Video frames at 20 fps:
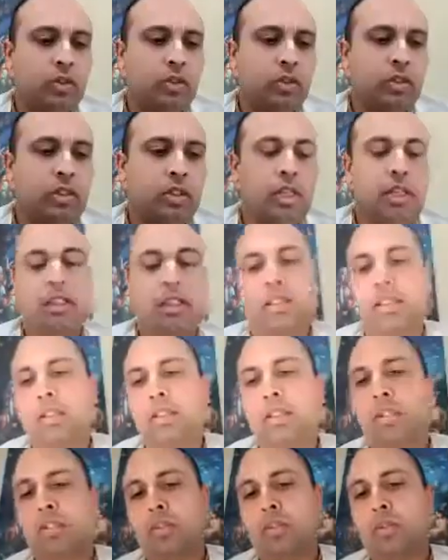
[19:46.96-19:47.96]

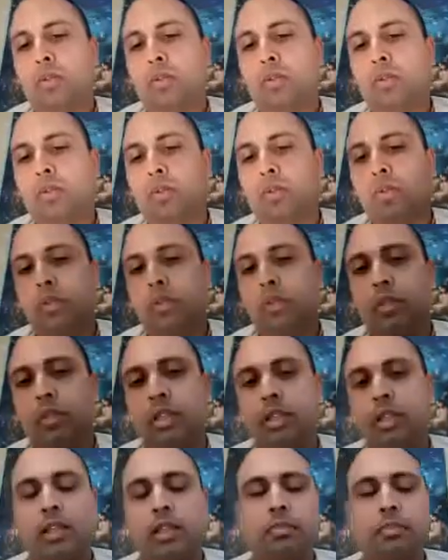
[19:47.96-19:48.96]
Sadhakas who
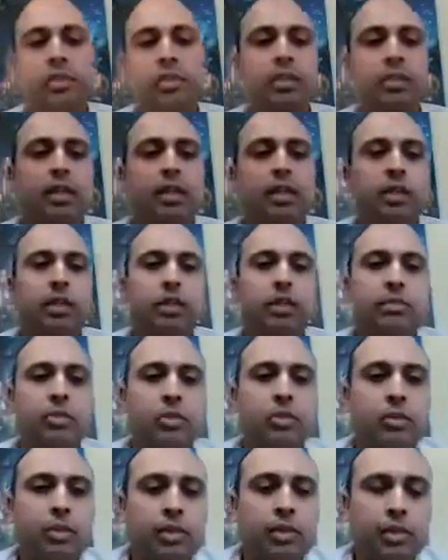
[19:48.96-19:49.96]
take up the chanting of the
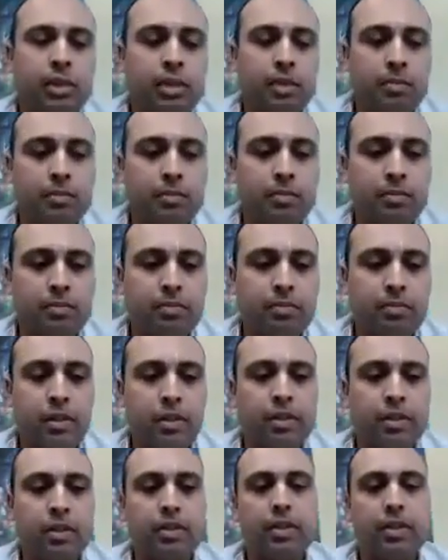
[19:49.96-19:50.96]
holy name on
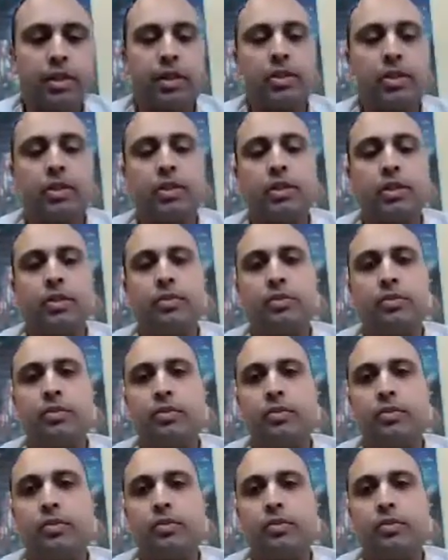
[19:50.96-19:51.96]
the direction of
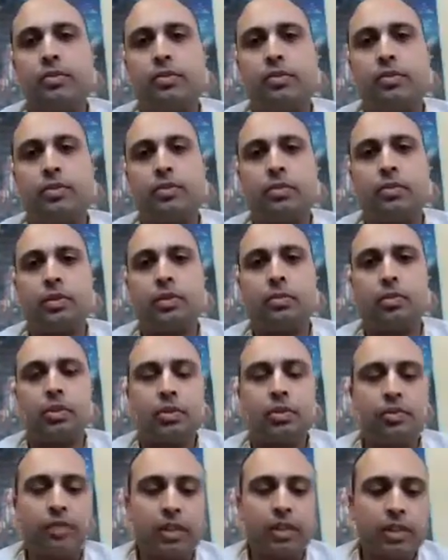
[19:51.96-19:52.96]
a bona
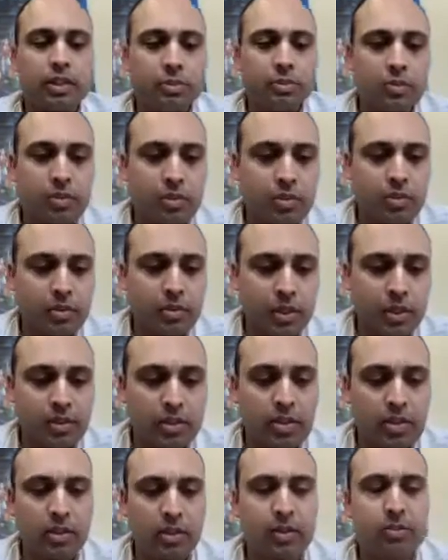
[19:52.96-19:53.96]
fide spiritual
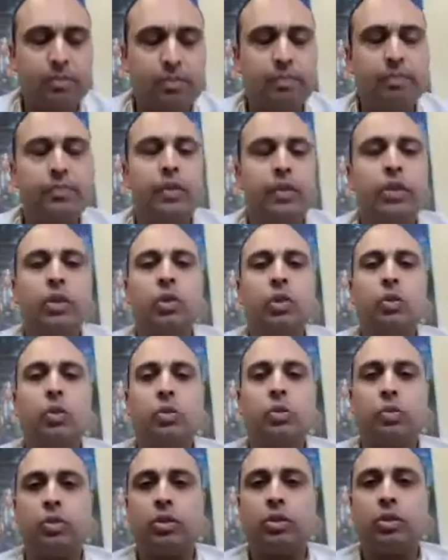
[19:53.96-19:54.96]
master,
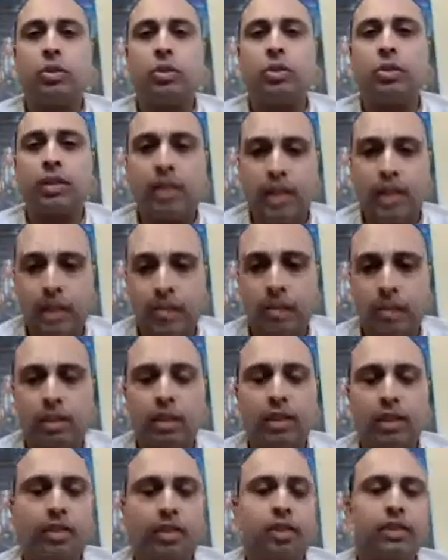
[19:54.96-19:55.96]
who still have
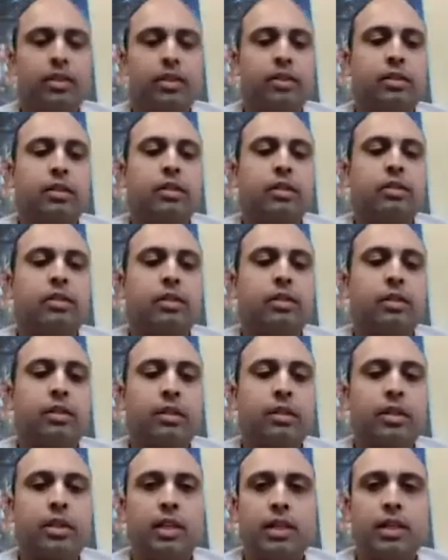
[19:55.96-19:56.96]
anarthas
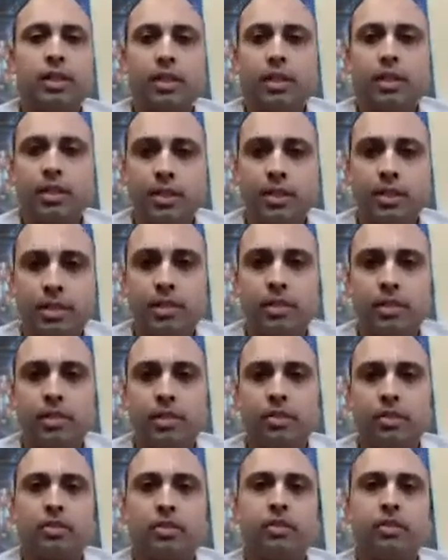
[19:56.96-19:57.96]
and
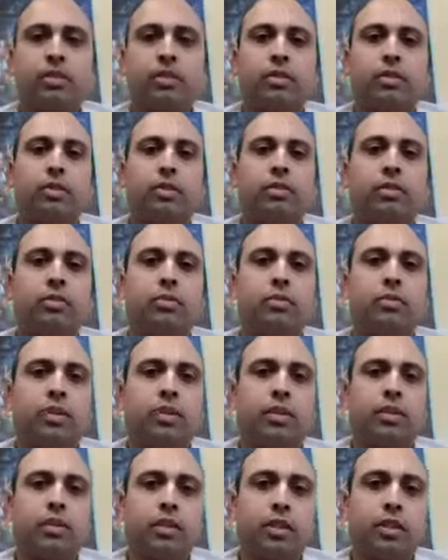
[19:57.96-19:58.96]
ignorance
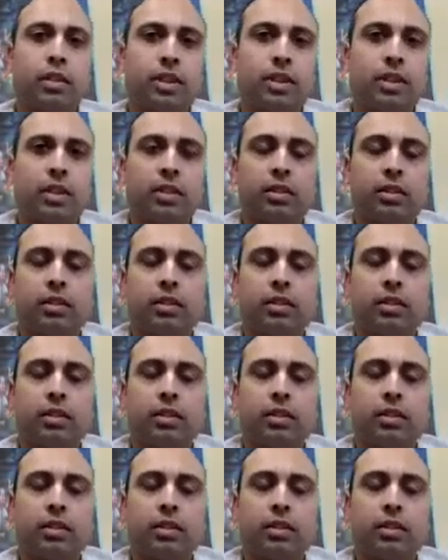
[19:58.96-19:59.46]
within their heart,